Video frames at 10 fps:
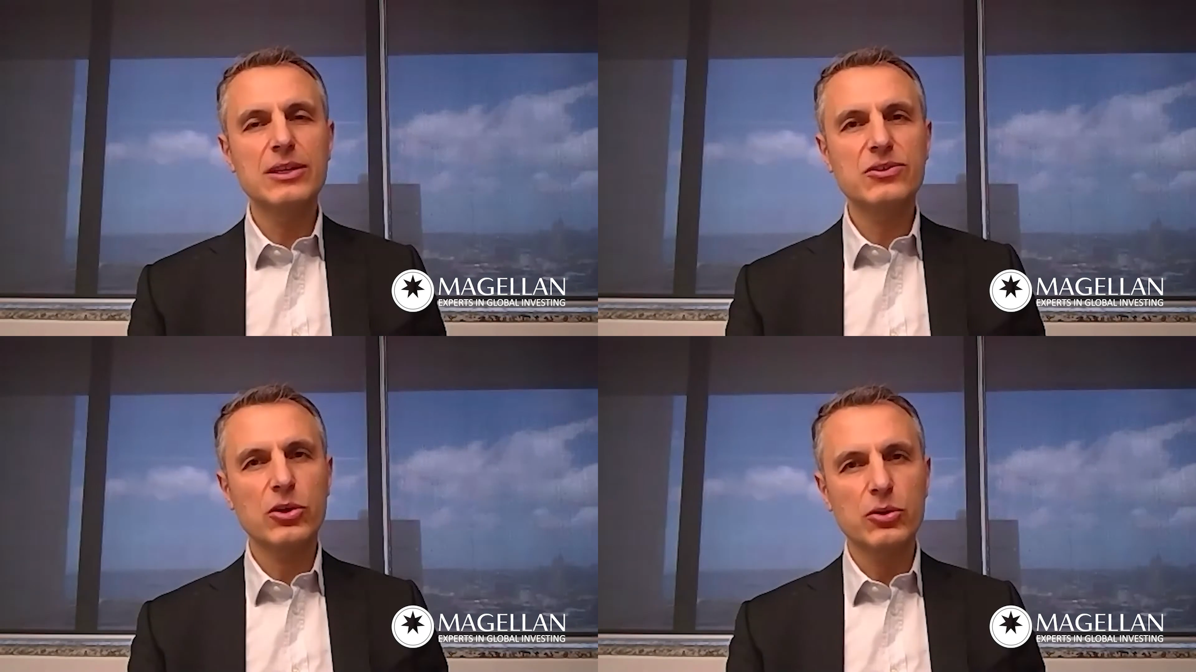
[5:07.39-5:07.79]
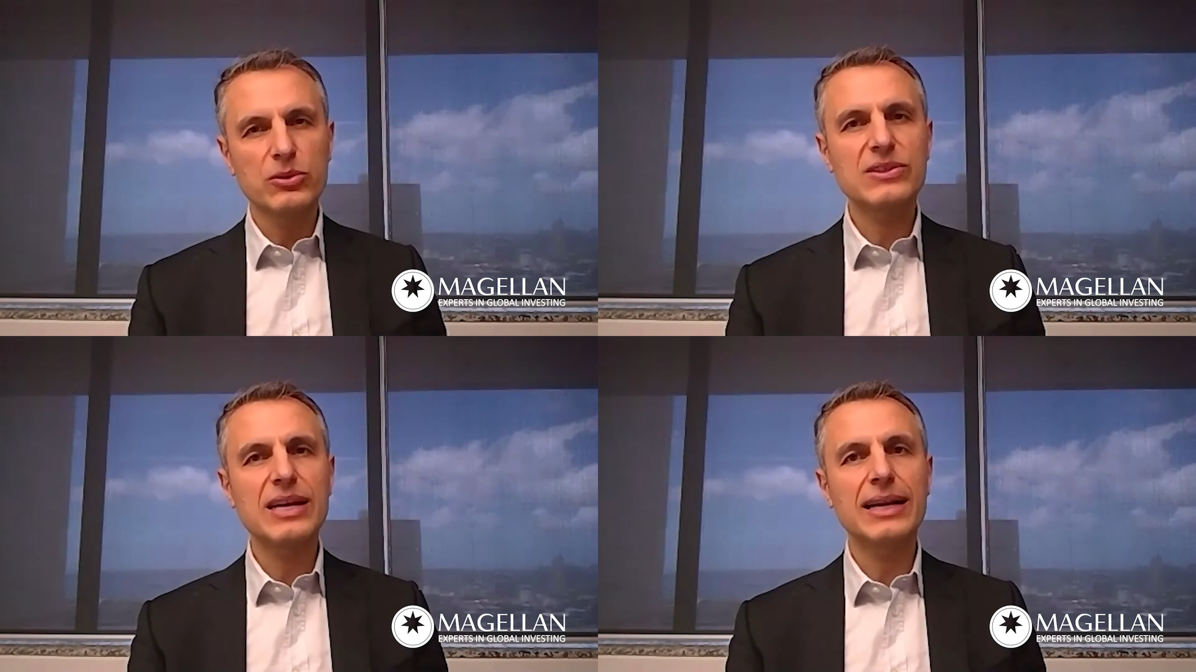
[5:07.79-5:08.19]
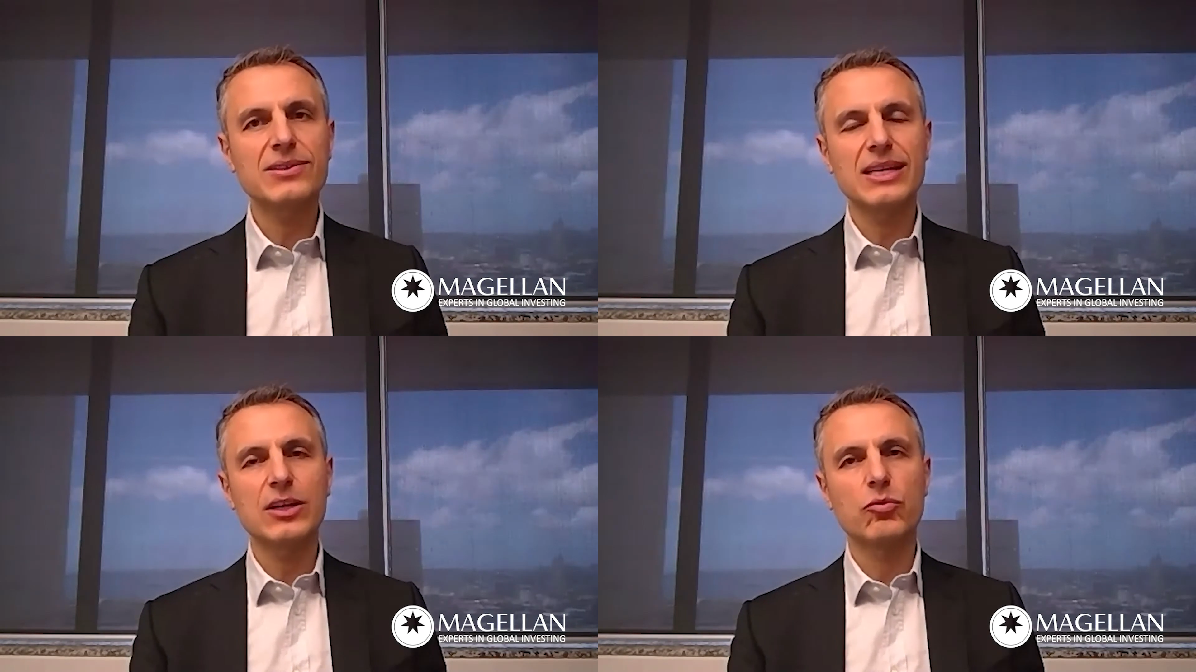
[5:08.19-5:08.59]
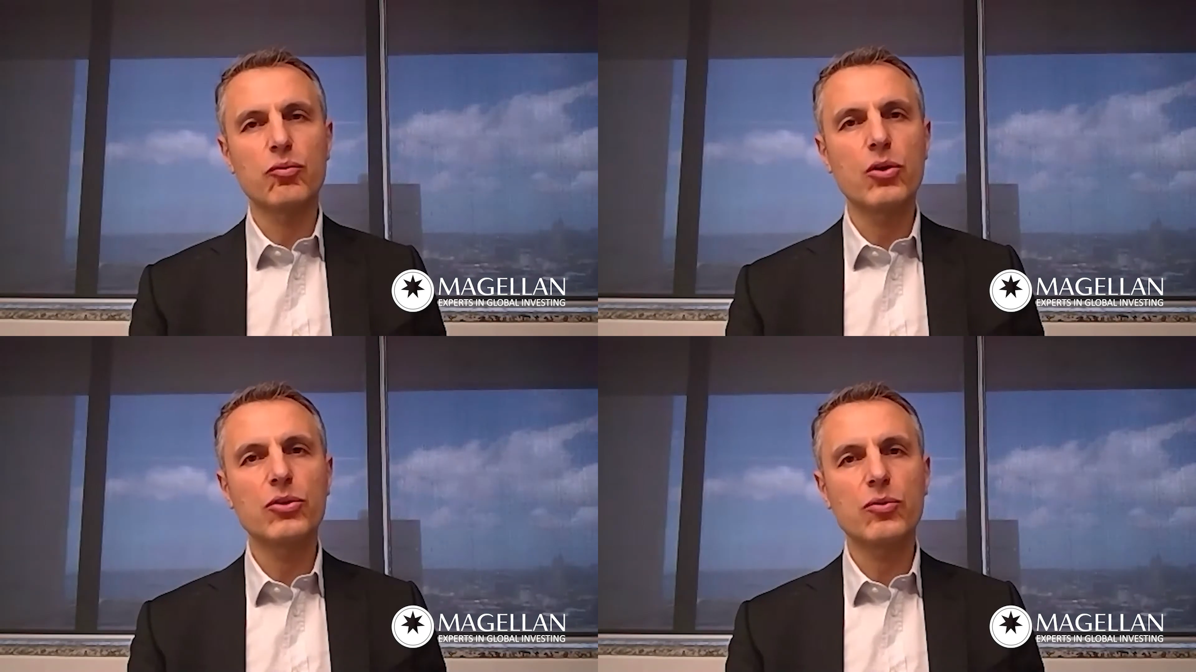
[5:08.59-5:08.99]
So you'll start seeing
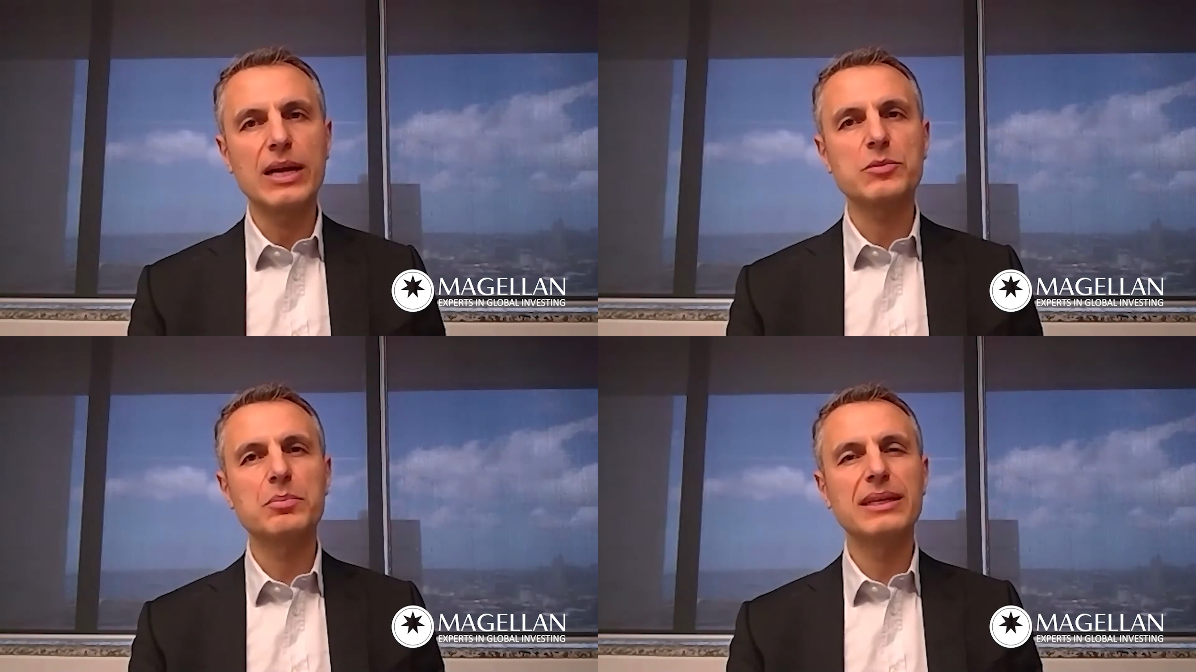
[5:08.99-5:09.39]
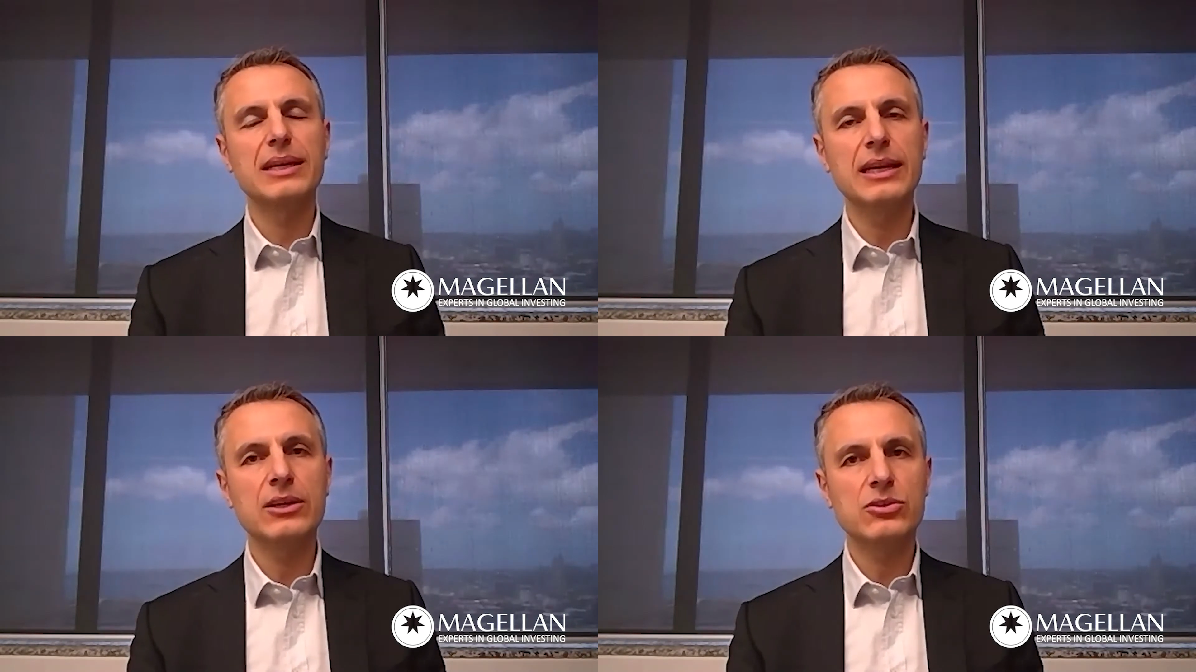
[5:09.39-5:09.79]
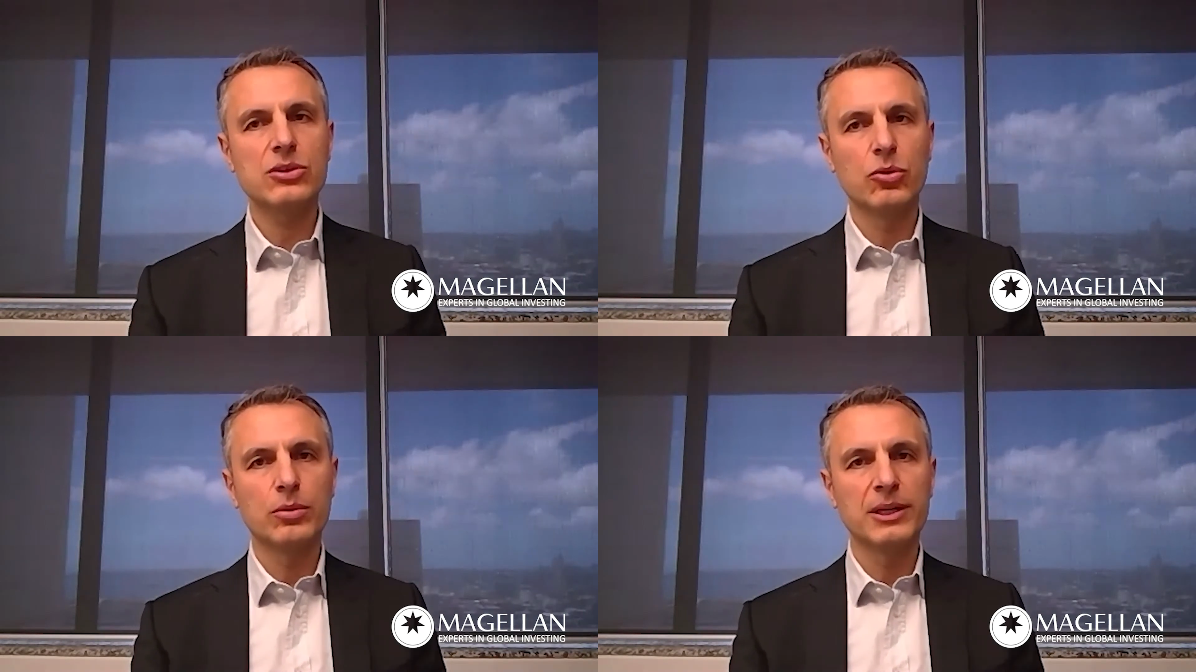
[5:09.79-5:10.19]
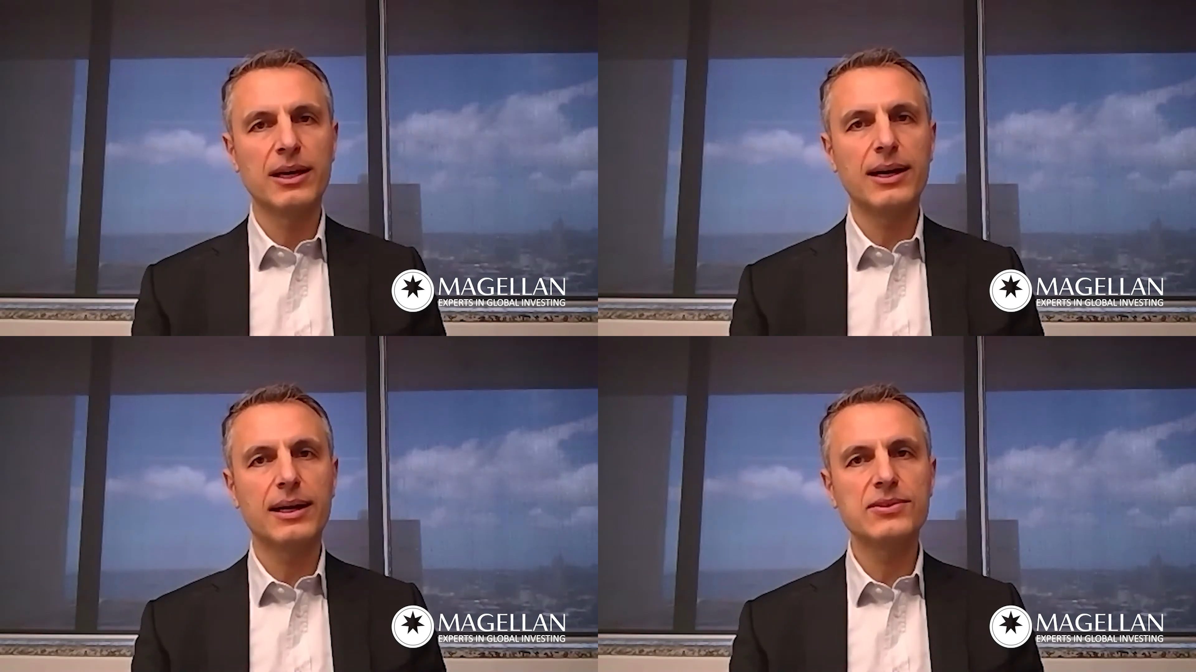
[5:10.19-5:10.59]
growth rates beginning to
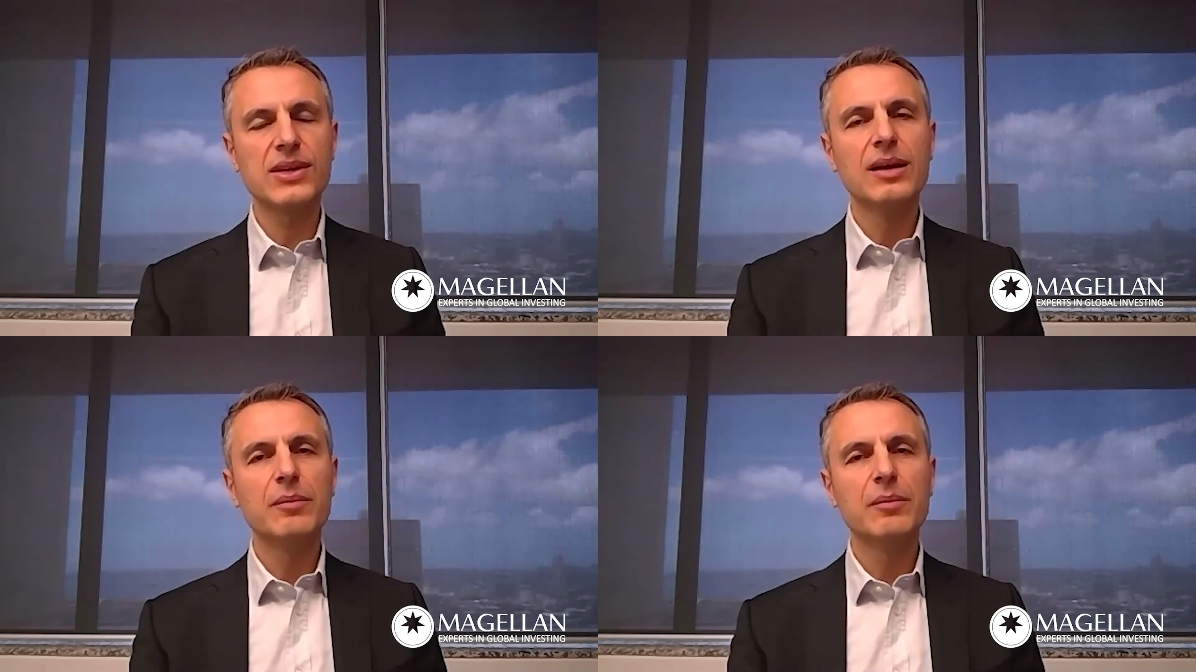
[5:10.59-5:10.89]
normalize,